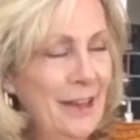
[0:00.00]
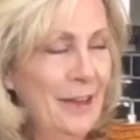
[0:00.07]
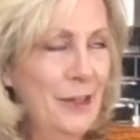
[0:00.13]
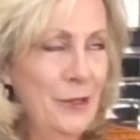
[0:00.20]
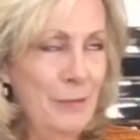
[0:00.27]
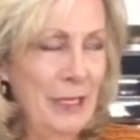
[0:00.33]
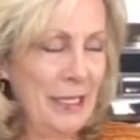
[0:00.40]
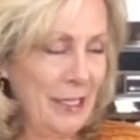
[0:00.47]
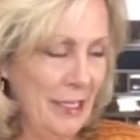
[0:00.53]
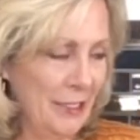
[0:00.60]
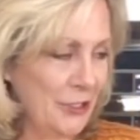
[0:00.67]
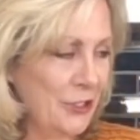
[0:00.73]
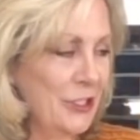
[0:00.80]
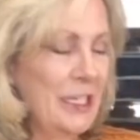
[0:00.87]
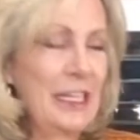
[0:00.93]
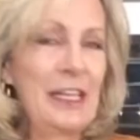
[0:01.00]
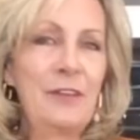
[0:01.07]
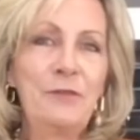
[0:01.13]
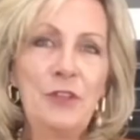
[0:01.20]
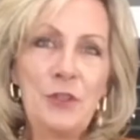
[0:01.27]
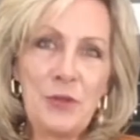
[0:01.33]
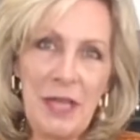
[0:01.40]
oh my gosh, if
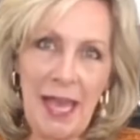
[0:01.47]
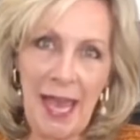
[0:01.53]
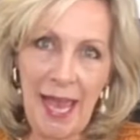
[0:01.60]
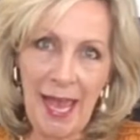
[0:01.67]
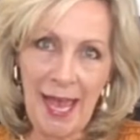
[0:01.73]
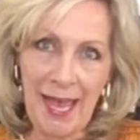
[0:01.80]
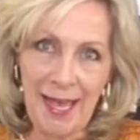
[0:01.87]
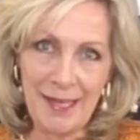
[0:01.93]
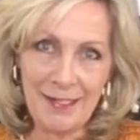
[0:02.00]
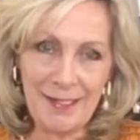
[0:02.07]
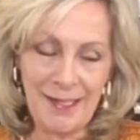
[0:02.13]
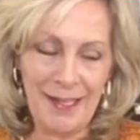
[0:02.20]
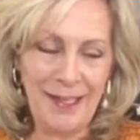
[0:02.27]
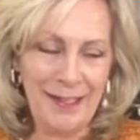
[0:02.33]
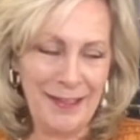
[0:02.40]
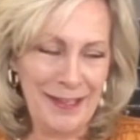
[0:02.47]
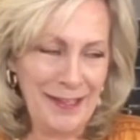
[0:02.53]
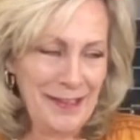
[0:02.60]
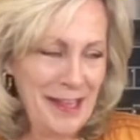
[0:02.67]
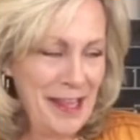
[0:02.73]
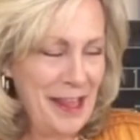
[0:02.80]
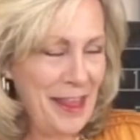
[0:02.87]
you can,
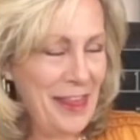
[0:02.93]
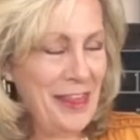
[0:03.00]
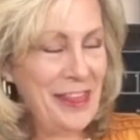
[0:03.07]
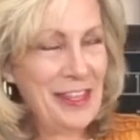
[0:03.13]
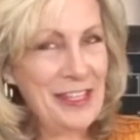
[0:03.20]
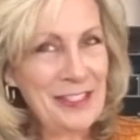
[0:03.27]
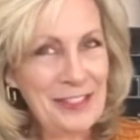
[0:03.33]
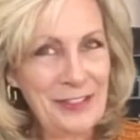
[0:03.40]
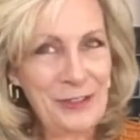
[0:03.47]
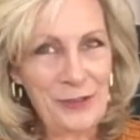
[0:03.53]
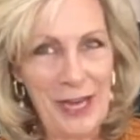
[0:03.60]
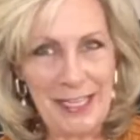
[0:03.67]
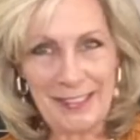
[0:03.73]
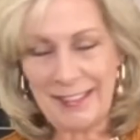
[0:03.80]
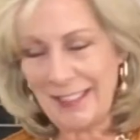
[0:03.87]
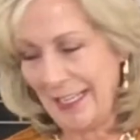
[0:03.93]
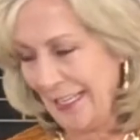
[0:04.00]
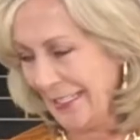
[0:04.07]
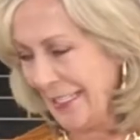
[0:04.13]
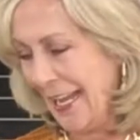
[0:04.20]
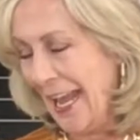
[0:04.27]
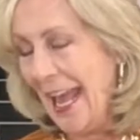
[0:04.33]
this
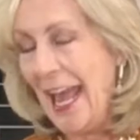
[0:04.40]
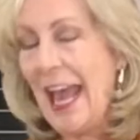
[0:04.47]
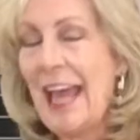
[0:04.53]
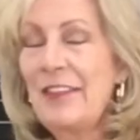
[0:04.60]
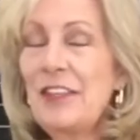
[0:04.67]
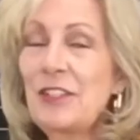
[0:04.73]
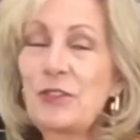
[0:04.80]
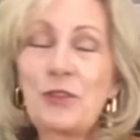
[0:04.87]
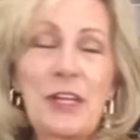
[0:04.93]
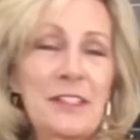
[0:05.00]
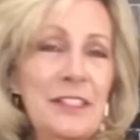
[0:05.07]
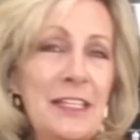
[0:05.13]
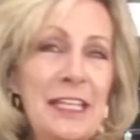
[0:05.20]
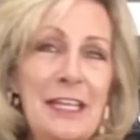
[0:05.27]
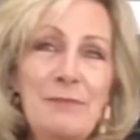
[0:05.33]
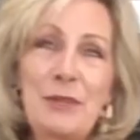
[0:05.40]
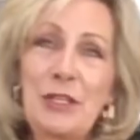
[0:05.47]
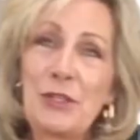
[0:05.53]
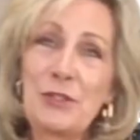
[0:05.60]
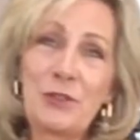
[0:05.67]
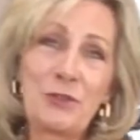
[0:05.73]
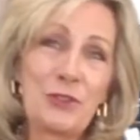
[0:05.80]
dressing can be
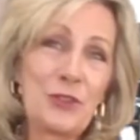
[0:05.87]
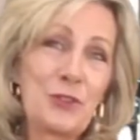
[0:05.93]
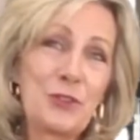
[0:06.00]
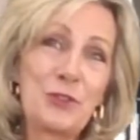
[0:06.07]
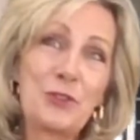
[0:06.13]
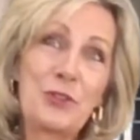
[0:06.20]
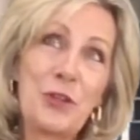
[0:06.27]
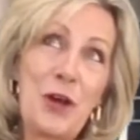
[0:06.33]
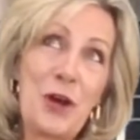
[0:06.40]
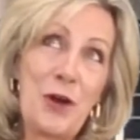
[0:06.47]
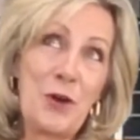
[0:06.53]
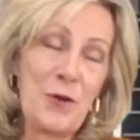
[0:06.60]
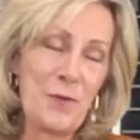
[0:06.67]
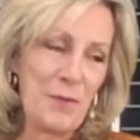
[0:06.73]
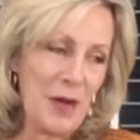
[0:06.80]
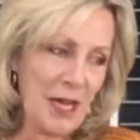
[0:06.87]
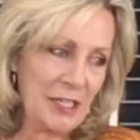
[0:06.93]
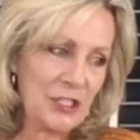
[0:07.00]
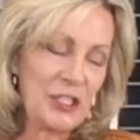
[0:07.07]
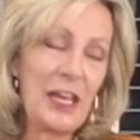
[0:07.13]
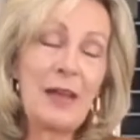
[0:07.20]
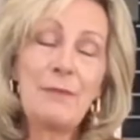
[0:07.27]
used for so much,
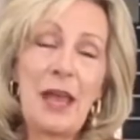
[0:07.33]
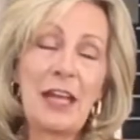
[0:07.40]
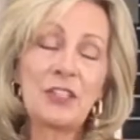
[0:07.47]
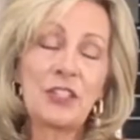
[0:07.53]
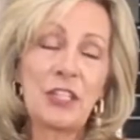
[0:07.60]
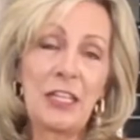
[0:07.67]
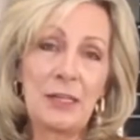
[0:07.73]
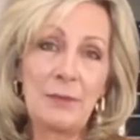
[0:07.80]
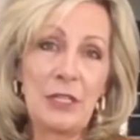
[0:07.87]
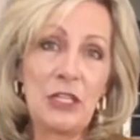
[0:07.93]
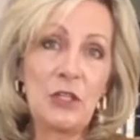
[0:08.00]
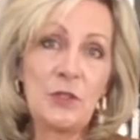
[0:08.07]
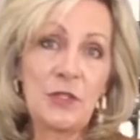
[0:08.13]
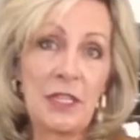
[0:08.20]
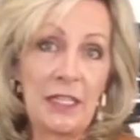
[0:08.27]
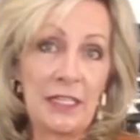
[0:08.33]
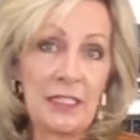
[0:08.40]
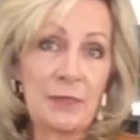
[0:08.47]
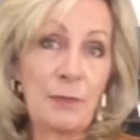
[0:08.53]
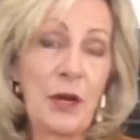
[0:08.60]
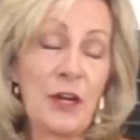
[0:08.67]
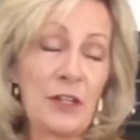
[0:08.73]
and I'm actually going to be using as
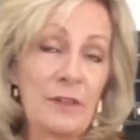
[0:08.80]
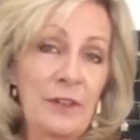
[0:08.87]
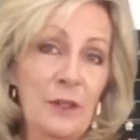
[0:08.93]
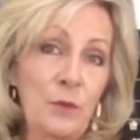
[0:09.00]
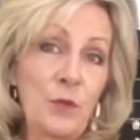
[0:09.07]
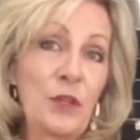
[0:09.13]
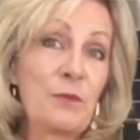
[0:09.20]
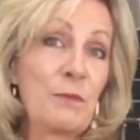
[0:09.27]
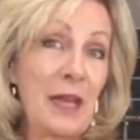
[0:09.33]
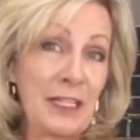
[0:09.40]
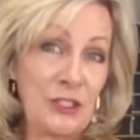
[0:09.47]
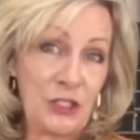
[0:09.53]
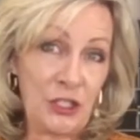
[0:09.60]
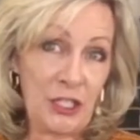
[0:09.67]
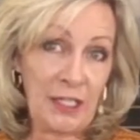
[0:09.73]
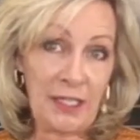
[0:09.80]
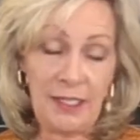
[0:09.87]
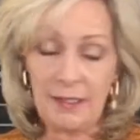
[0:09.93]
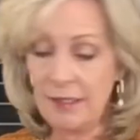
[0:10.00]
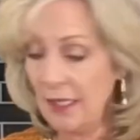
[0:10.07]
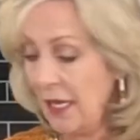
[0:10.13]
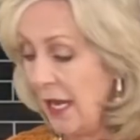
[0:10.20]
part of it with my
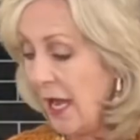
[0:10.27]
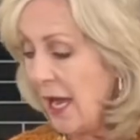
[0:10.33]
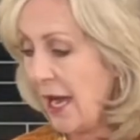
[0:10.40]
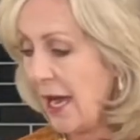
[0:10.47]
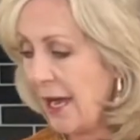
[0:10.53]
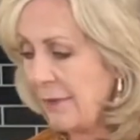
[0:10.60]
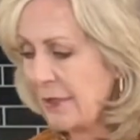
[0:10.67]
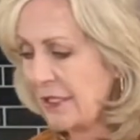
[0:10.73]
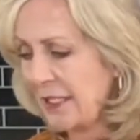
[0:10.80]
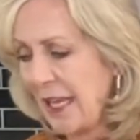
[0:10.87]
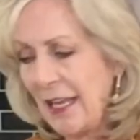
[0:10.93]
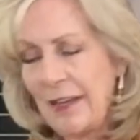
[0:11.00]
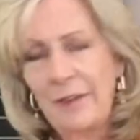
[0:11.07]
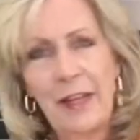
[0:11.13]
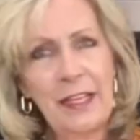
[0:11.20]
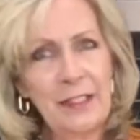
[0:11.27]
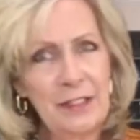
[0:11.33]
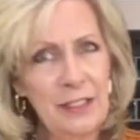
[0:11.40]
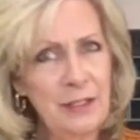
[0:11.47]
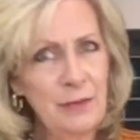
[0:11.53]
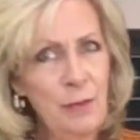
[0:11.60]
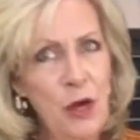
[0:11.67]
chicken. It's kind of like a
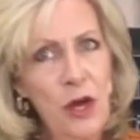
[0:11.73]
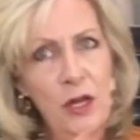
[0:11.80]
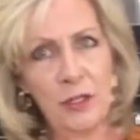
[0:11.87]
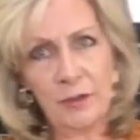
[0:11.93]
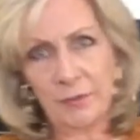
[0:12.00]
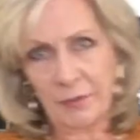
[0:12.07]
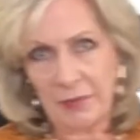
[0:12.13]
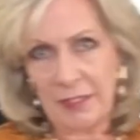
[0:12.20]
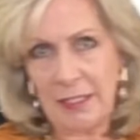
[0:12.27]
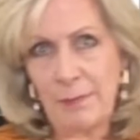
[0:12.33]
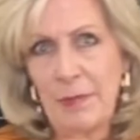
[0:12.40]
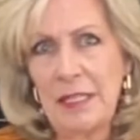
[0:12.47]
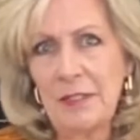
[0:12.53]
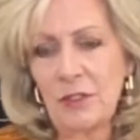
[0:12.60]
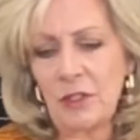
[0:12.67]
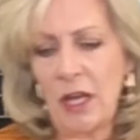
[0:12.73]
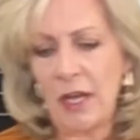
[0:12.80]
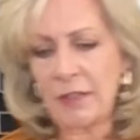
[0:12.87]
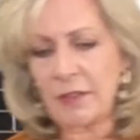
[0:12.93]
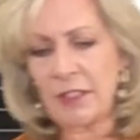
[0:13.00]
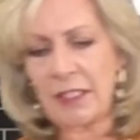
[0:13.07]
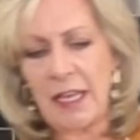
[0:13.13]
small dipping
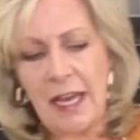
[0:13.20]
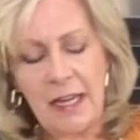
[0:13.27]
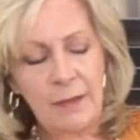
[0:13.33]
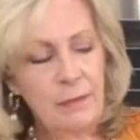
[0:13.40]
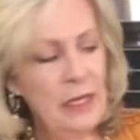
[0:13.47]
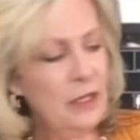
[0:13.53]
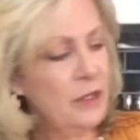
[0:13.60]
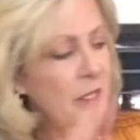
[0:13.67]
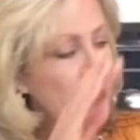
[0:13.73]
sauce to kind of marry